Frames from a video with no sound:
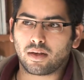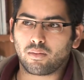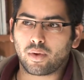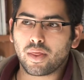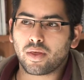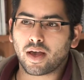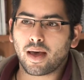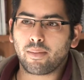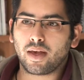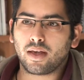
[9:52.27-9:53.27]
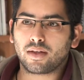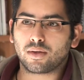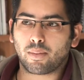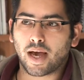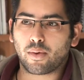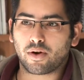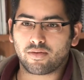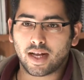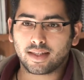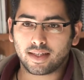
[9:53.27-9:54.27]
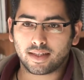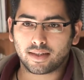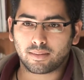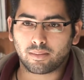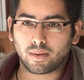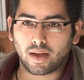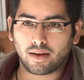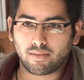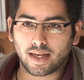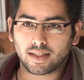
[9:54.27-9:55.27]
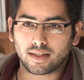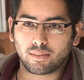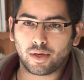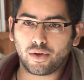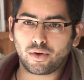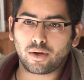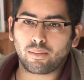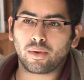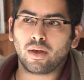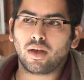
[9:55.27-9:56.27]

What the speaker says: with the coming to power of Nazism and fascism in Europe,